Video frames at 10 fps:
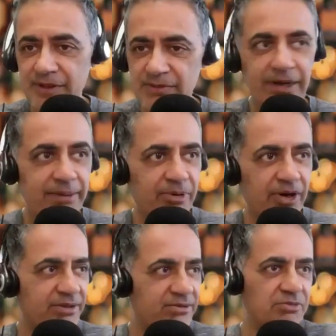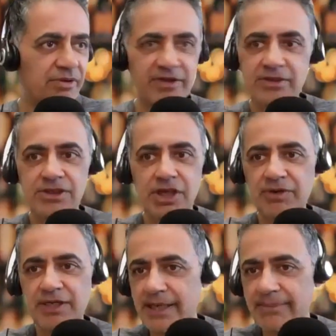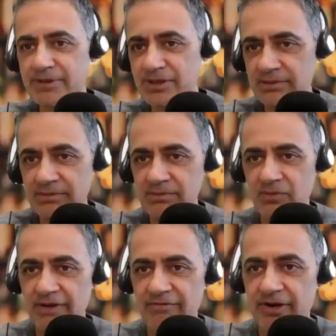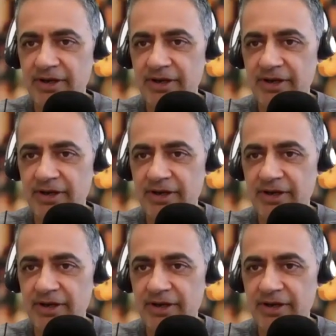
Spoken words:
It's made by whoever, Sony, Samsung, whatever.